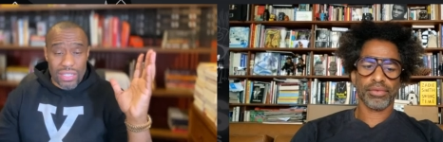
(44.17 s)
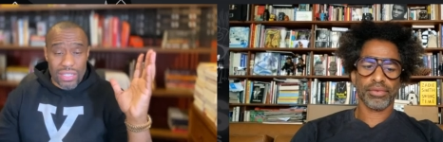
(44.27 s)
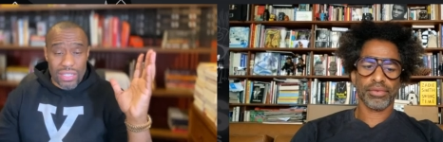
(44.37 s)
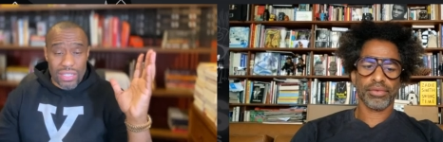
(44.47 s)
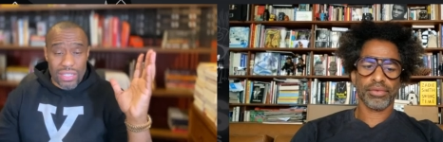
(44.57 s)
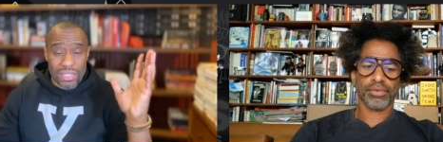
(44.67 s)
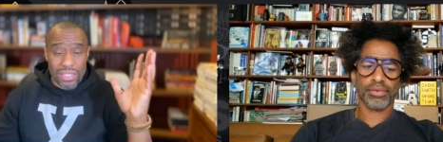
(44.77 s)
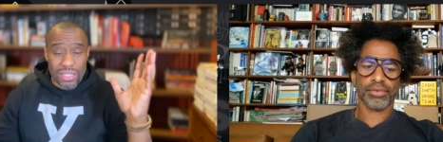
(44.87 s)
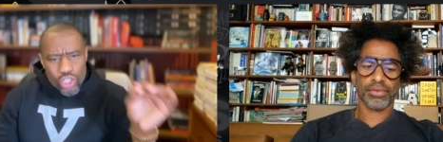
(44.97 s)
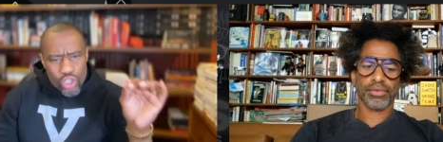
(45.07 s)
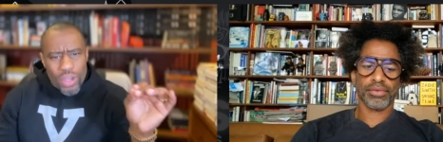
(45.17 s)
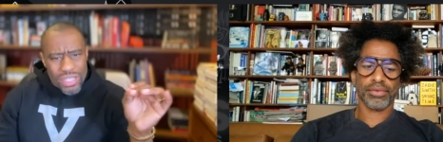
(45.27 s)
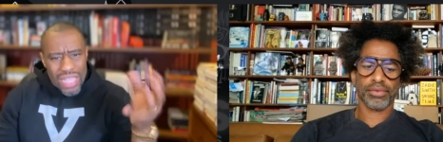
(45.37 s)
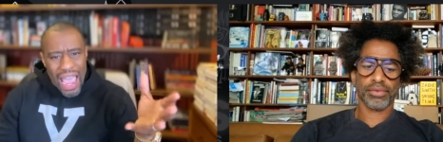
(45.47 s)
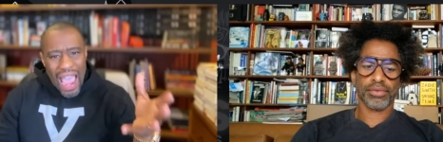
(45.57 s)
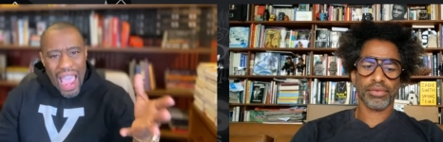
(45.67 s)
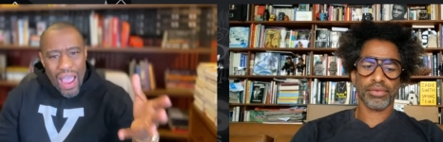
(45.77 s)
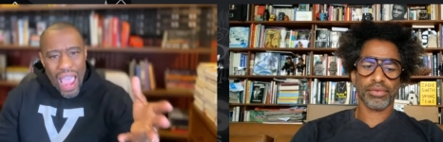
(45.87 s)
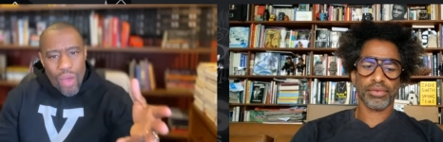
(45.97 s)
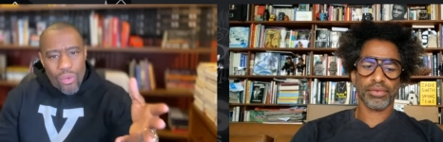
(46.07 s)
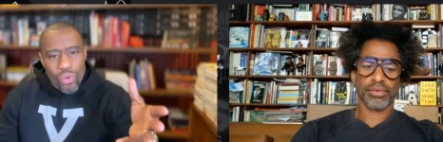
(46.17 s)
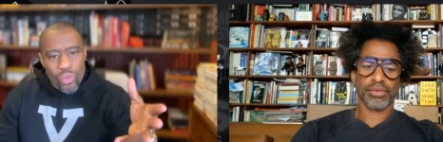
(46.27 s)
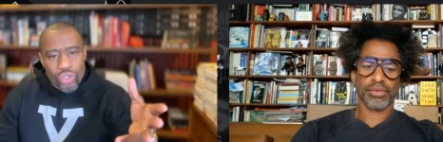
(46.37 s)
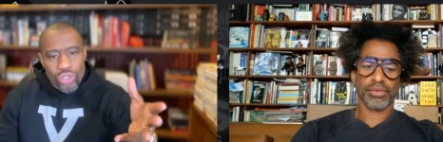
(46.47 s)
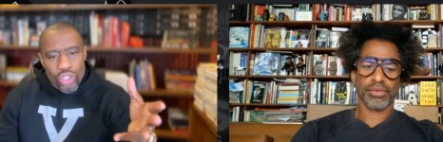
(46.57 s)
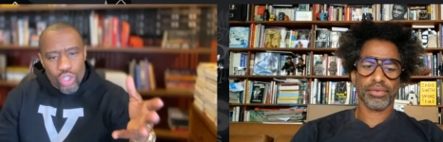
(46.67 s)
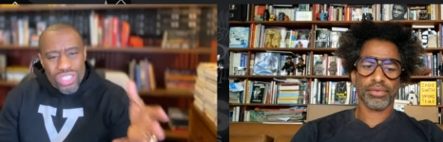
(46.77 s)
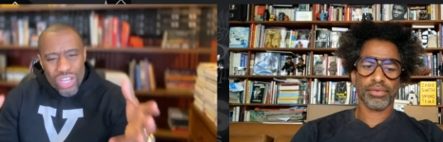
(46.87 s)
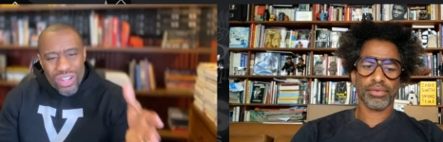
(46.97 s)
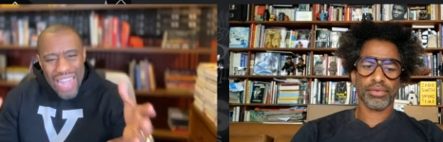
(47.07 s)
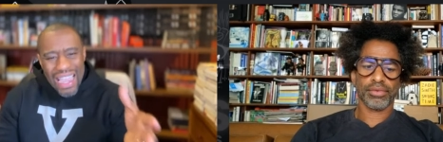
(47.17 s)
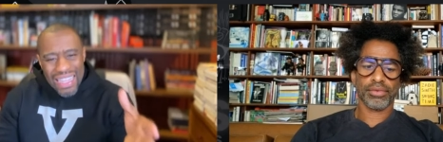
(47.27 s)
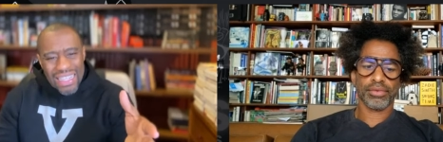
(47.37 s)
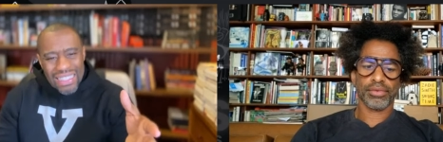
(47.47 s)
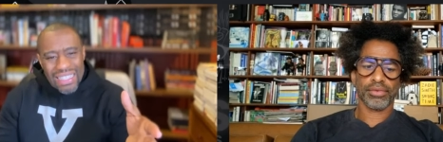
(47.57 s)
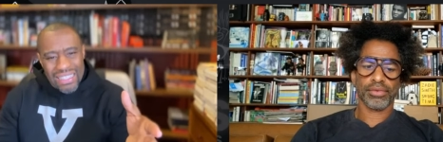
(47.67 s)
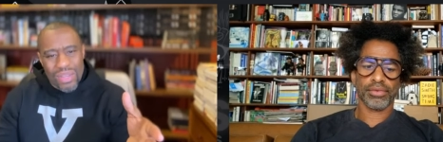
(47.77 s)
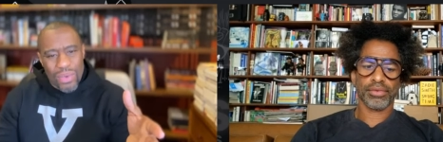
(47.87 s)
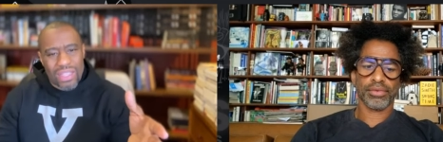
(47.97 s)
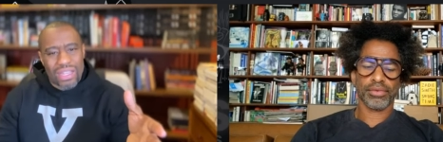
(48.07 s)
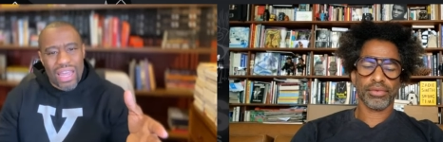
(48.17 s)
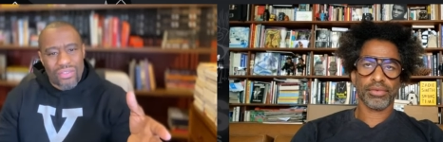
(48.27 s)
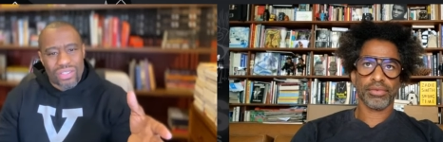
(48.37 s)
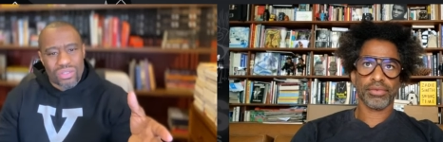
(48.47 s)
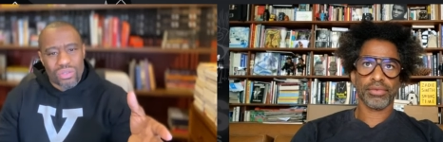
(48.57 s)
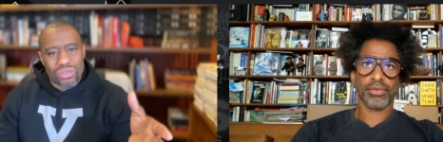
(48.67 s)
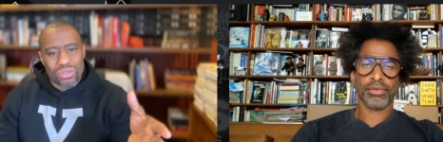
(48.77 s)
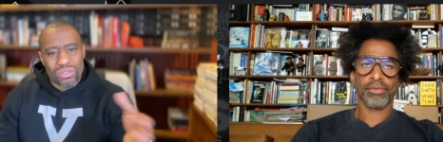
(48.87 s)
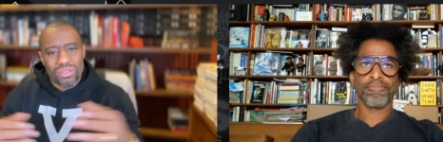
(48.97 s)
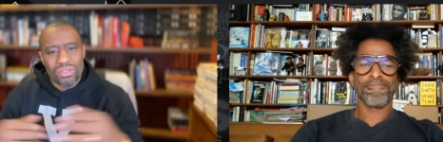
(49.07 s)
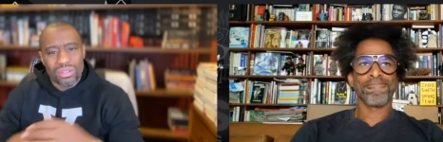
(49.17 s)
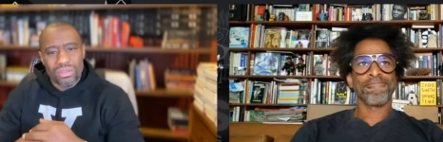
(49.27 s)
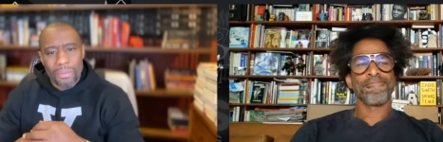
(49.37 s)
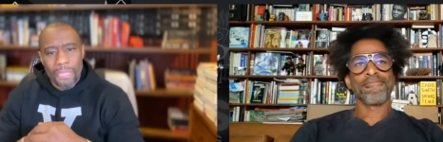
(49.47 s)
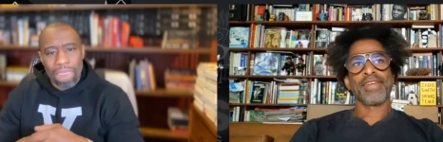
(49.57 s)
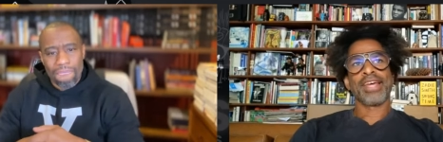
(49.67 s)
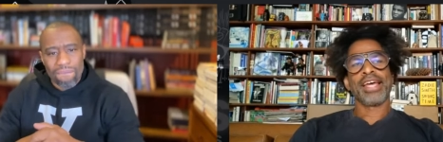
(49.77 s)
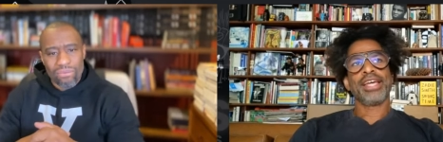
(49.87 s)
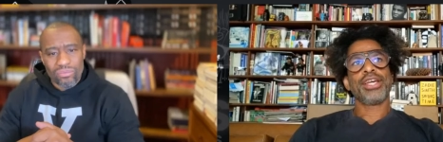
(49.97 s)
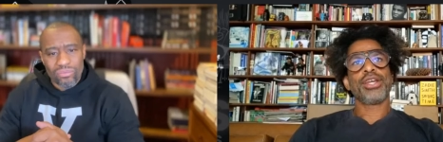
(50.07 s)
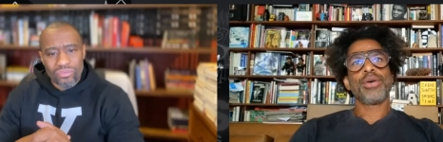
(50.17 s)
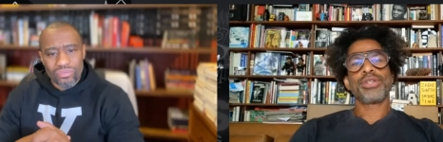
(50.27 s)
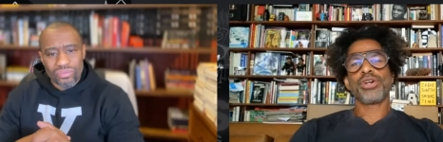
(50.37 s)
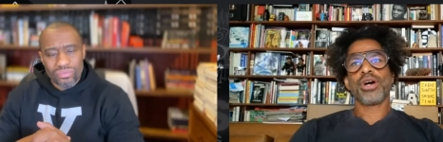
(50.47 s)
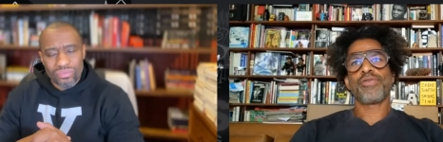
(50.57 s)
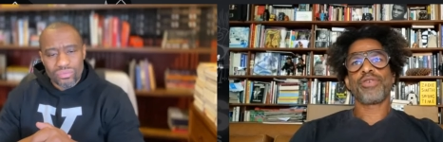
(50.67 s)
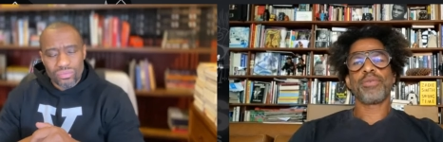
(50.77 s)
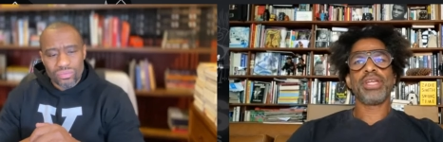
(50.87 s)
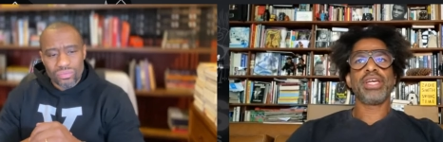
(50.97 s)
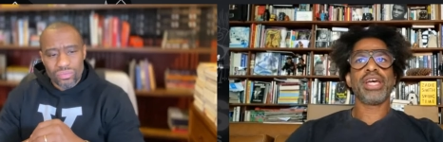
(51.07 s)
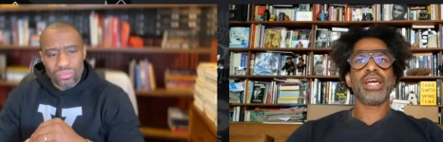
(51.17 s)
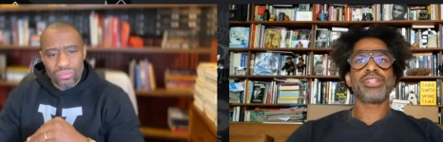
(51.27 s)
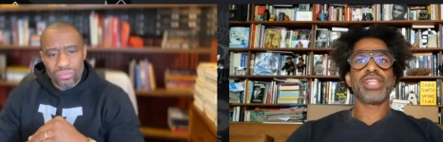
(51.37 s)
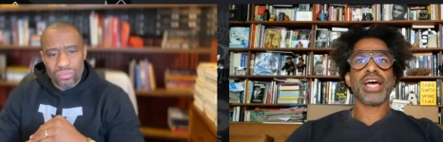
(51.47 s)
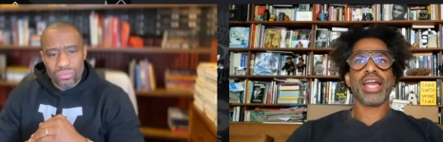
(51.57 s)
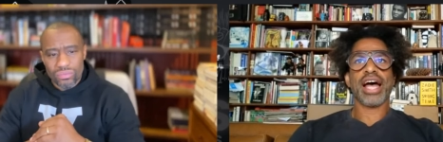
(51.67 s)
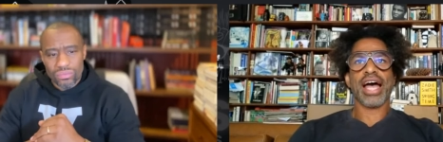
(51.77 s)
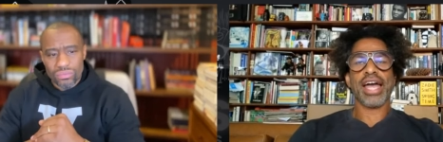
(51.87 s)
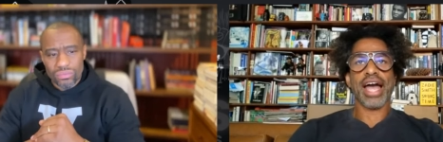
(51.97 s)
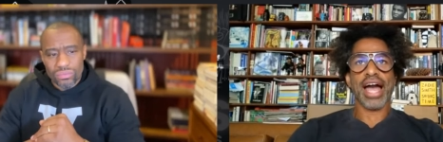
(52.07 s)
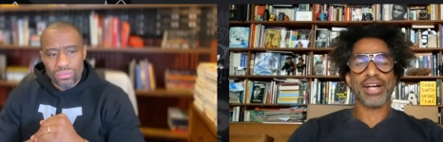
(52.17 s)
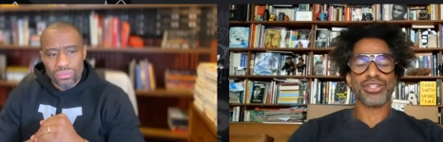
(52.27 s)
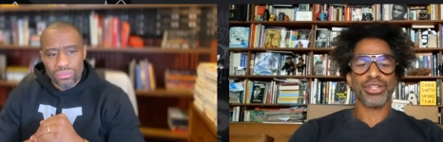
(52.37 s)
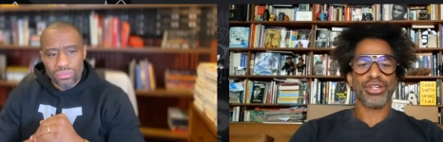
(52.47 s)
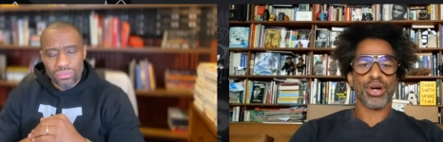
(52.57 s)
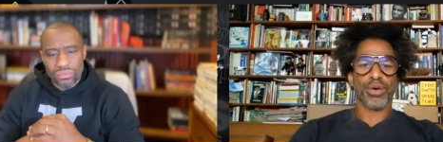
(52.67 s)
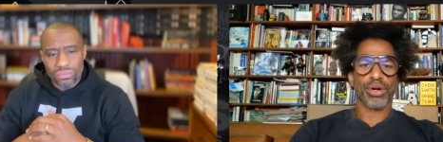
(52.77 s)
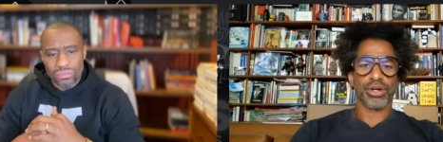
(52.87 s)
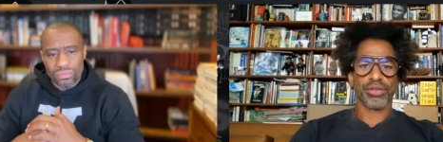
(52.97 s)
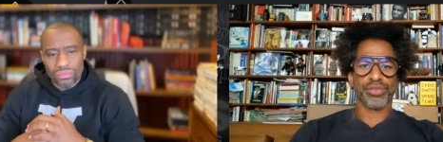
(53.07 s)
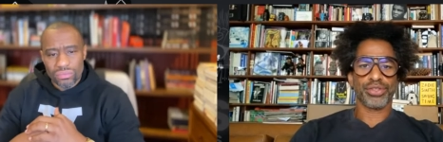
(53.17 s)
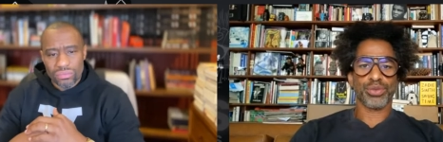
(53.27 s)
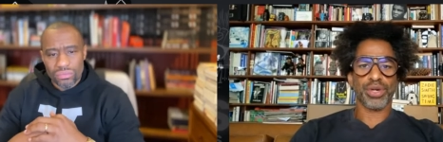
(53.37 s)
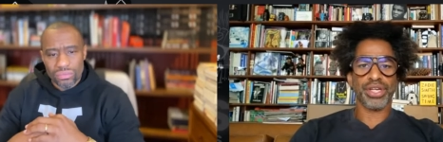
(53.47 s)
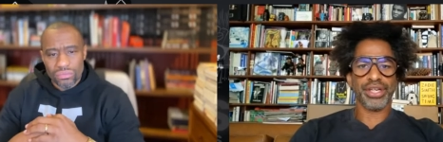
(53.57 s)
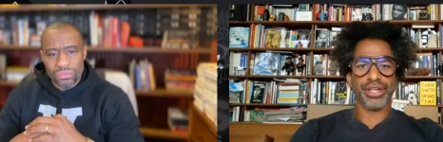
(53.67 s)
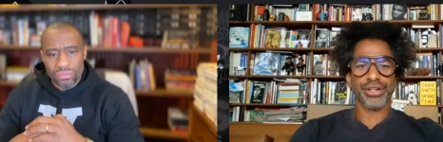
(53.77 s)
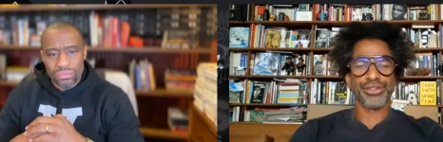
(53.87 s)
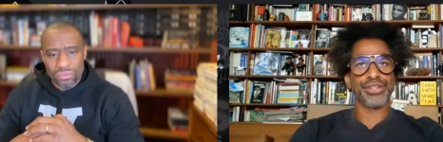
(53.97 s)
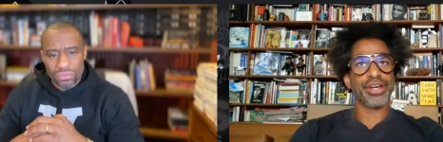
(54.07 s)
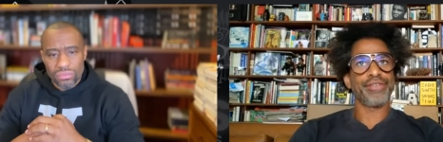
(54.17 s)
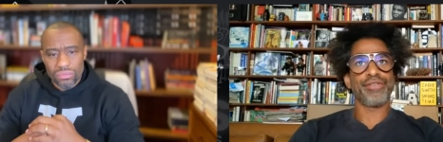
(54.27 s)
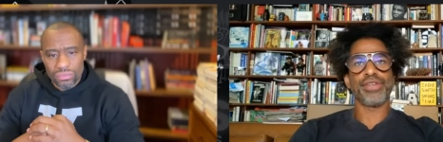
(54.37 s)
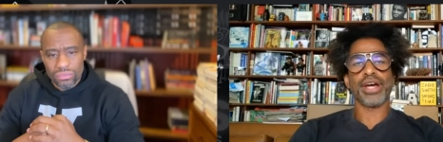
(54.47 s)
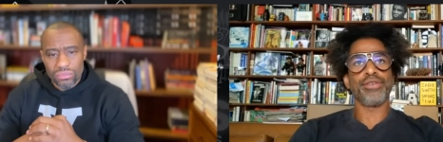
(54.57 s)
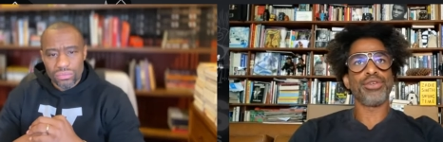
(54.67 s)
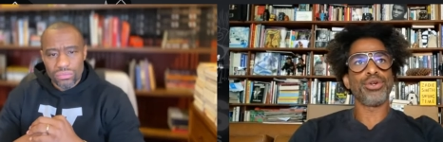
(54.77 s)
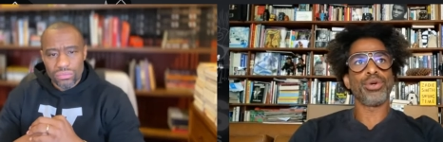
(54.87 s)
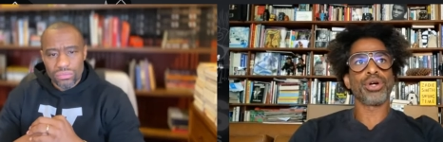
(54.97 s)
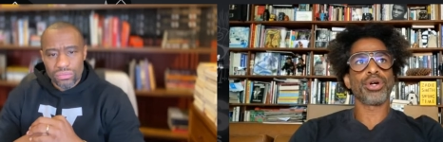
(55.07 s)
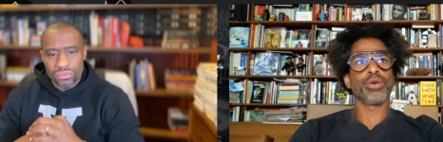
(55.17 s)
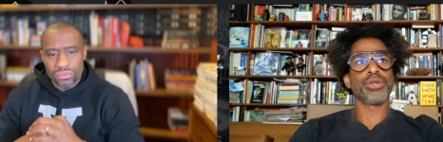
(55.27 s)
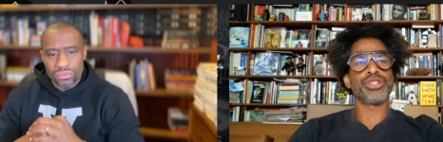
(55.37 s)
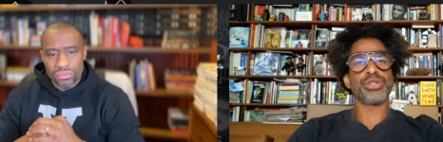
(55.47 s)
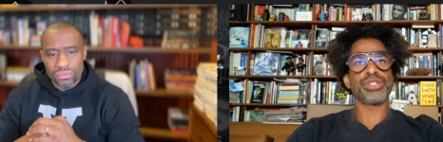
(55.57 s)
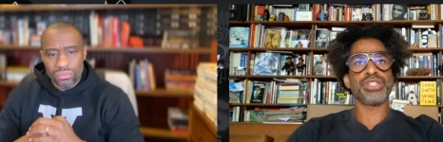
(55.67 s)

Speaker 1: some of it is about her choices. How, how, how do you see her not connecting in the same way that a lot of us do?
Speaker 2: You know, it's hard for me to gauge that. I actually know her for 20 years. I, I knew her when she was a